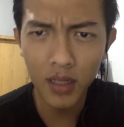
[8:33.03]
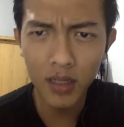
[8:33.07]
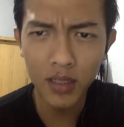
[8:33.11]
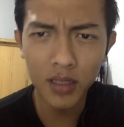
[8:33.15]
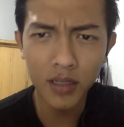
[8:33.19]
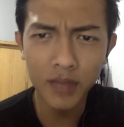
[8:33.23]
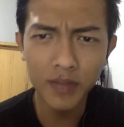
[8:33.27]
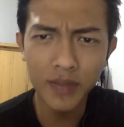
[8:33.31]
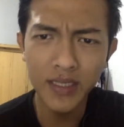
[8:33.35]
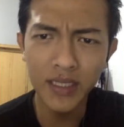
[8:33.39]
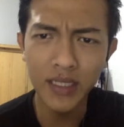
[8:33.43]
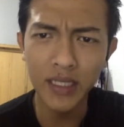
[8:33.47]

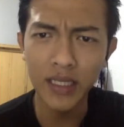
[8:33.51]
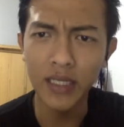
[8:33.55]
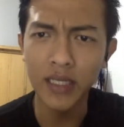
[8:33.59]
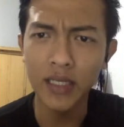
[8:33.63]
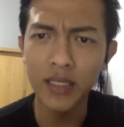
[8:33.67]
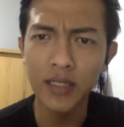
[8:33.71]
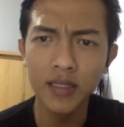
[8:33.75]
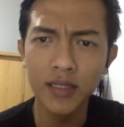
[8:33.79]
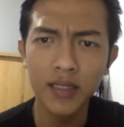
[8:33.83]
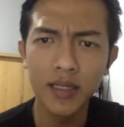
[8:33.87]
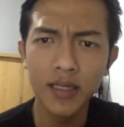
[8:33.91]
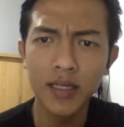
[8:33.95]
Commonly,
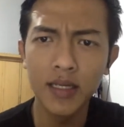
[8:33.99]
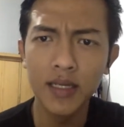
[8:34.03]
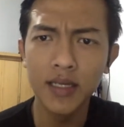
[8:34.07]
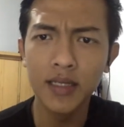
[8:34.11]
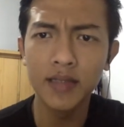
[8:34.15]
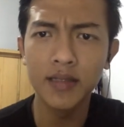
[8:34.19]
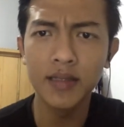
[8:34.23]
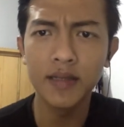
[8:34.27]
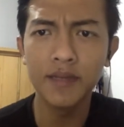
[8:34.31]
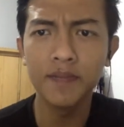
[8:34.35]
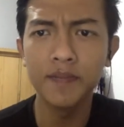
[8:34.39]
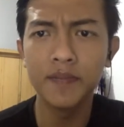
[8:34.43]

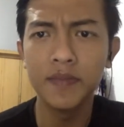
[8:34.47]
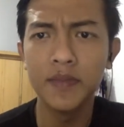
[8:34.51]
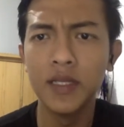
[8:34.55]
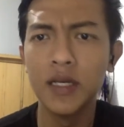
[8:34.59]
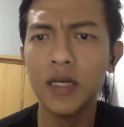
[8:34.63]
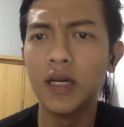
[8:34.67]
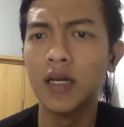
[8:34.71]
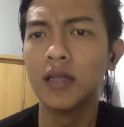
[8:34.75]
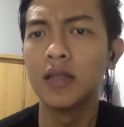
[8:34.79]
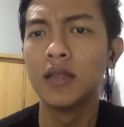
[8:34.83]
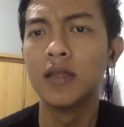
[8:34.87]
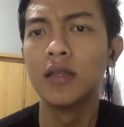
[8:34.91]
except
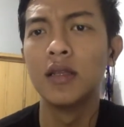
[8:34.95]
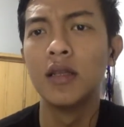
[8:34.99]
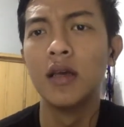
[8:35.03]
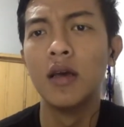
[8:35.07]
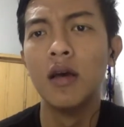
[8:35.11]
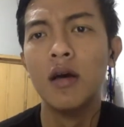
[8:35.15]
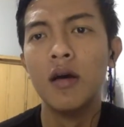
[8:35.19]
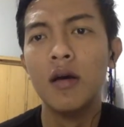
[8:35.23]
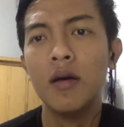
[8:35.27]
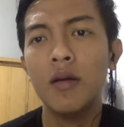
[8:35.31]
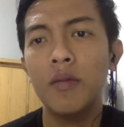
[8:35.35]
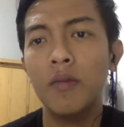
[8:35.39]
that
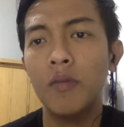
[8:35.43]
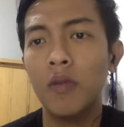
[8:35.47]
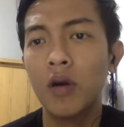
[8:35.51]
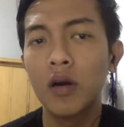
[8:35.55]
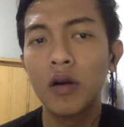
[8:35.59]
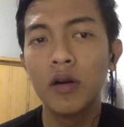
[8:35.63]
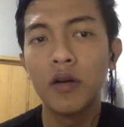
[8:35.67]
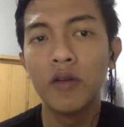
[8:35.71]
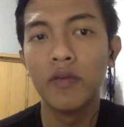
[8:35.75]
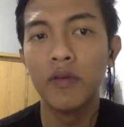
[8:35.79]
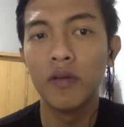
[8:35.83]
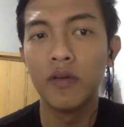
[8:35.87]
more
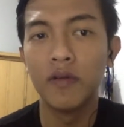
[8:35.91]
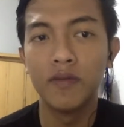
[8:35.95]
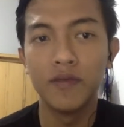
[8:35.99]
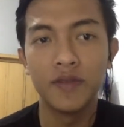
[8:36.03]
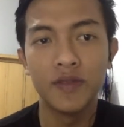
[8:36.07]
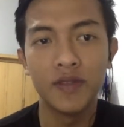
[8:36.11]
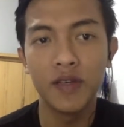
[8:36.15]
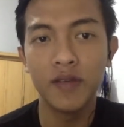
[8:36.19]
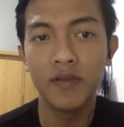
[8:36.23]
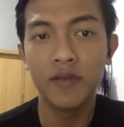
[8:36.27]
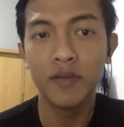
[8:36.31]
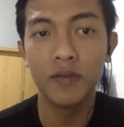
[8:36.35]
developed
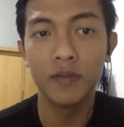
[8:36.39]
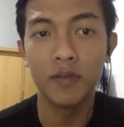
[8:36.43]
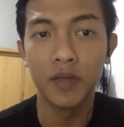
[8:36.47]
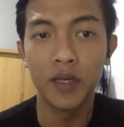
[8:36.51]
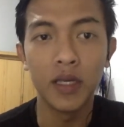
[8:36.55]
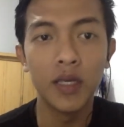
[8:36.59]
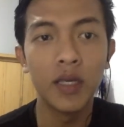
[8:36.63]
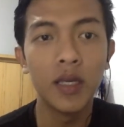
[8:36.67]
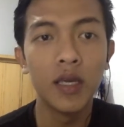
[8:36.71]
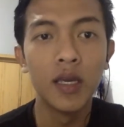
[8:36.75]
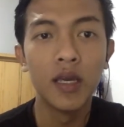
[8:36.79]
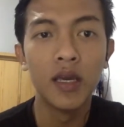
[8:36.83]

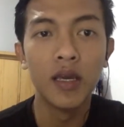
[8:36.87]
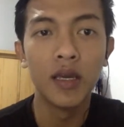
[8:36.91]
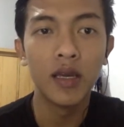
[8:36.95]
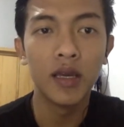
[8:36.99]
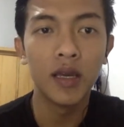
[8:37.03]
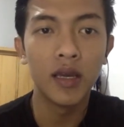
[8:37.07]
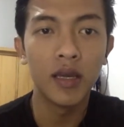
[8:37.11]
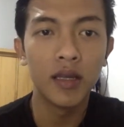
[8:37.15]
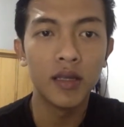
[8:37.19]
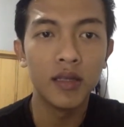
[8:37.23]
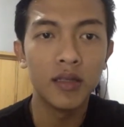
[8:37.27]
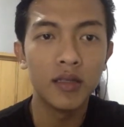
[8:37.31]
7B
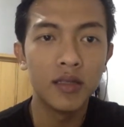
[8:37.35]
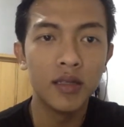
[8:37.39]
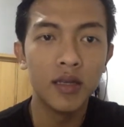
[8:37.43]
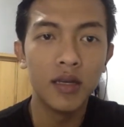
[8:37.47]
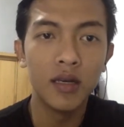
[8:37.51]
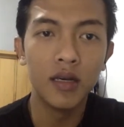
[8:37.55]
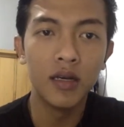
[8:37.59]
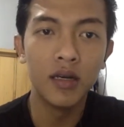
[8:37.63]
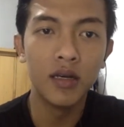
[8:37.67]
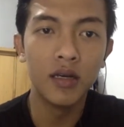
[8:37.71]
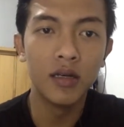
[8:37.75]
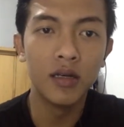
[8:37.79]
add
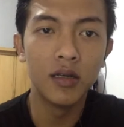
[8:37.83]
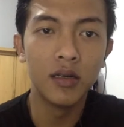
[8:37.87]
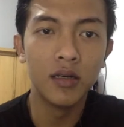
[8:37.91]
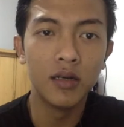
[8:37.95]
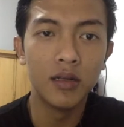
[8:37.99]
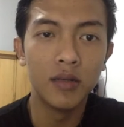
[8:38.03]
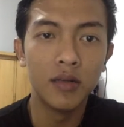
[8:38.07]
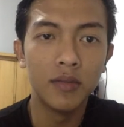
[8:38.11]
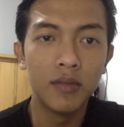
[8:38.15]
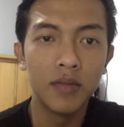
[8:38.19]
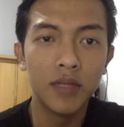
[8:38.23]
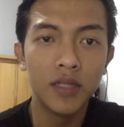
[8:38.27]

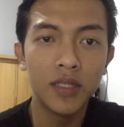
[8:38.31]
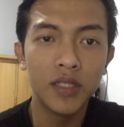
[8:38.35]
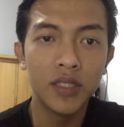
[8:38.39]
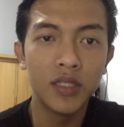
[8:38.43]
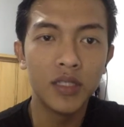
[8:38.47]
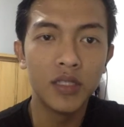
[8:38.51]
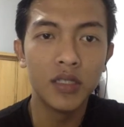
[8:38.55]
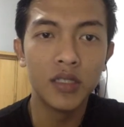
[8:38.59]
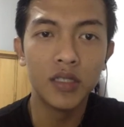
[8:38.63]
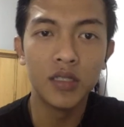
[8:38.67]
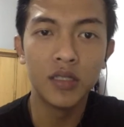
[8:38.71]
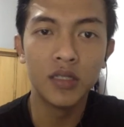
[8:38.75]
a much
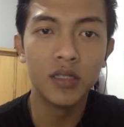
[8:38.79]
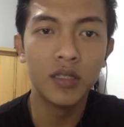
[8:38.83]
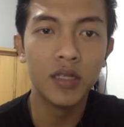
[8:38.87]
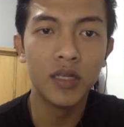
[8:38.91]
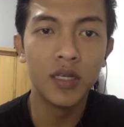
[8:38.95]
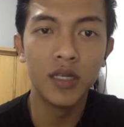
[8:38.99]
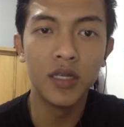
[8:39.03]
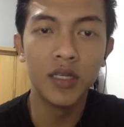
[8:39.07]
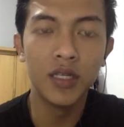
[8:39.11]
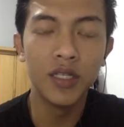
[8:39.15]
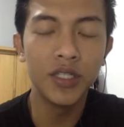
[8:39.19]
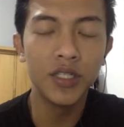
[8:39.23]
needed
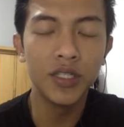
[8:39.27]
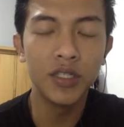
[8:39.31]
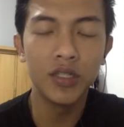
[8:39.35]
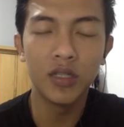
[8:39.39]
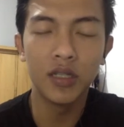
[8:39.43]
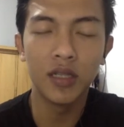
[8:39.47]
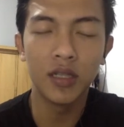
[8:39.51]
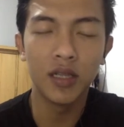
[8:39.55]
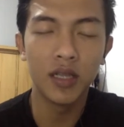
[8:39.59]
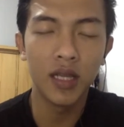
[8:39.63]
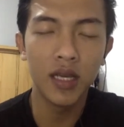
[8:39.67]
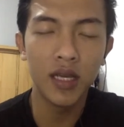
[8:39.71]

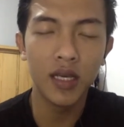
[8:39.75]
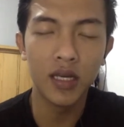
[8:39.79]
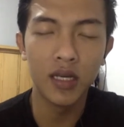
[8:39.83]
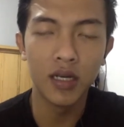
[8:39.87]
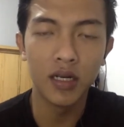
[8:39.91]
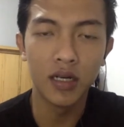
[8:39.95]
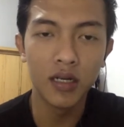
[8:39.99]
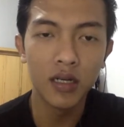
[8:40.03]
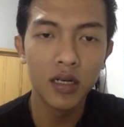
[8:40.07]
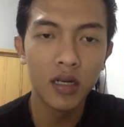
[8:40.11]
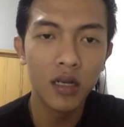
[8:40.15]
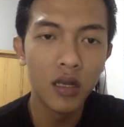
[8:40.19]
additional
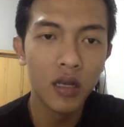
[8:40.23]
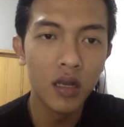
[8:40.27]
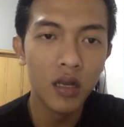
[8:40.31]
layer